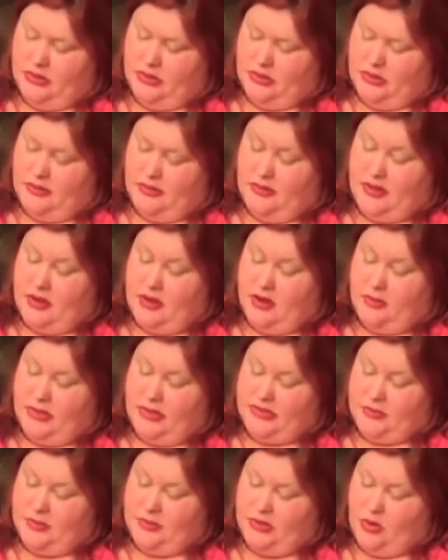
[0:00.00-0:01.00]
"There, my
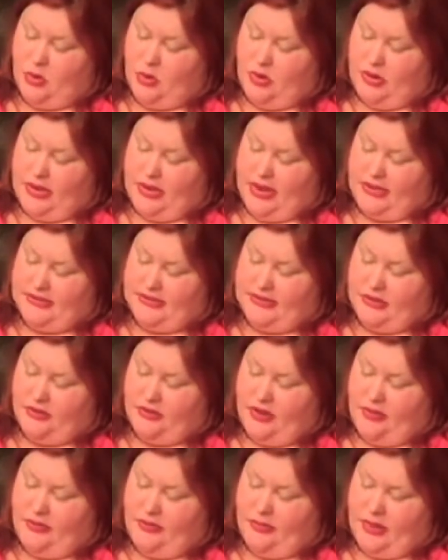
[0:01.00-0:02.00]
sweet Coraline," said her
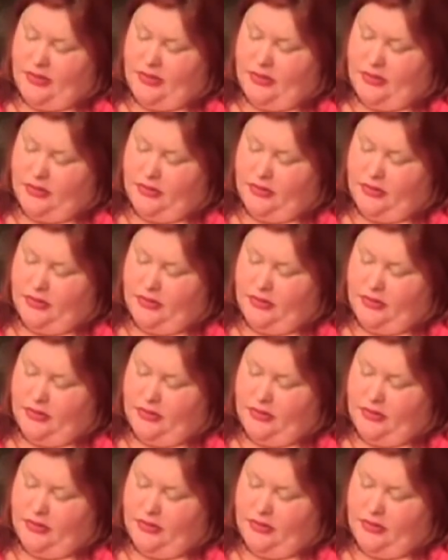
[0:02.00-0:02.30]
other mother.